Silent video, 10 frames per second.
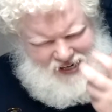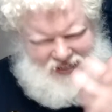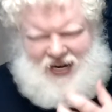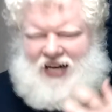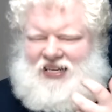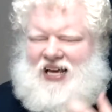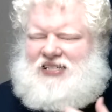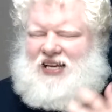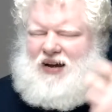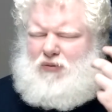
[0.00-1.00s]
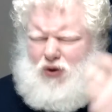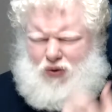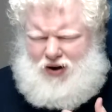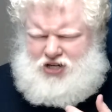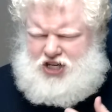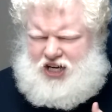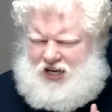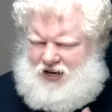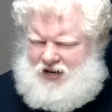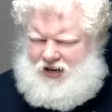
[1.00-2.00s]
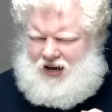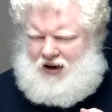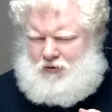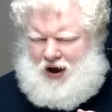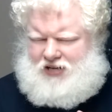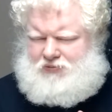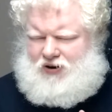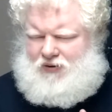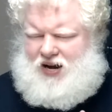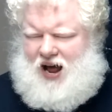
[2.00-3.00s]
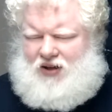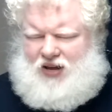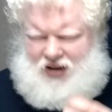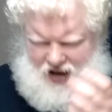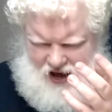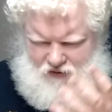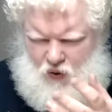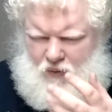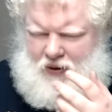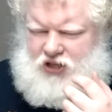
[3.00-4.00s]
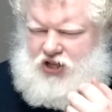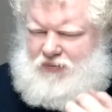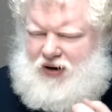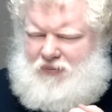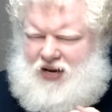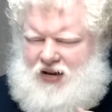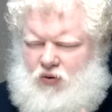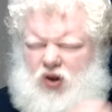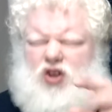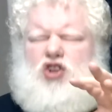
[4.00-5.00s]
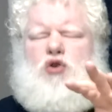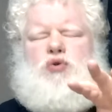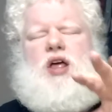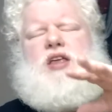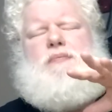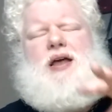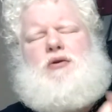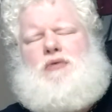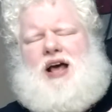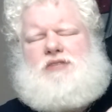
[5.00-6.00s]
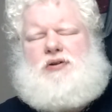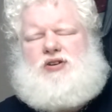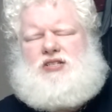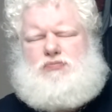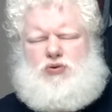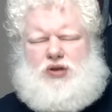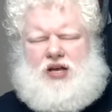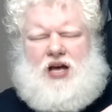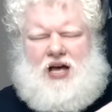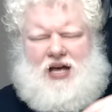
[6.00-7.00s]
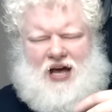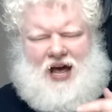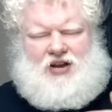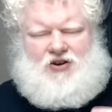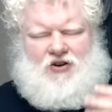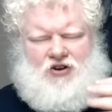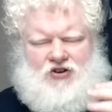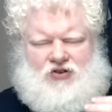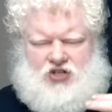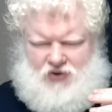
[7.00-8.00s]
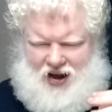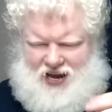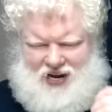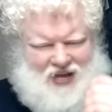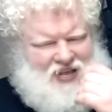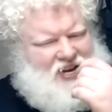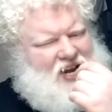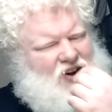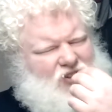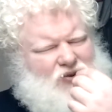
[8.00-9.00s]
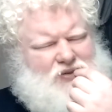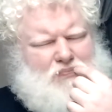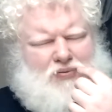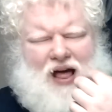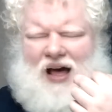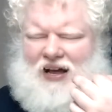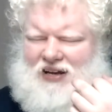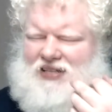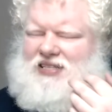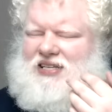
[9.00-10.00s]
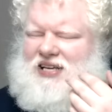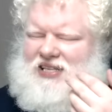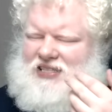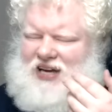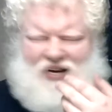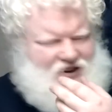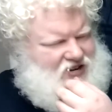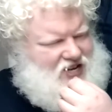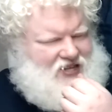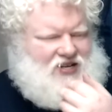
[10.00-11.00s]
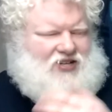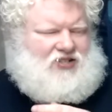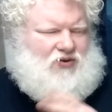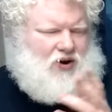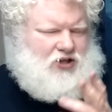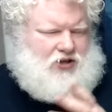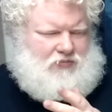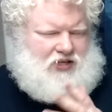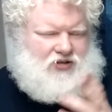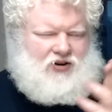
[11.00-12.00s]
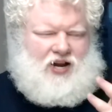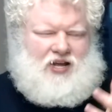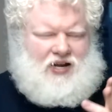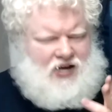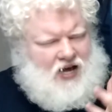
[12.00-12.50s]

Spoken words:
Yeah, it tastes like I'm crunching a raspberry right now. Like I have a whole bunch of them and I'm eating. Well, no, like you made a raspberry smoothie and you drank it and then you get all those black seeds stuck in your teeth and you just crunch them because you're an idiot.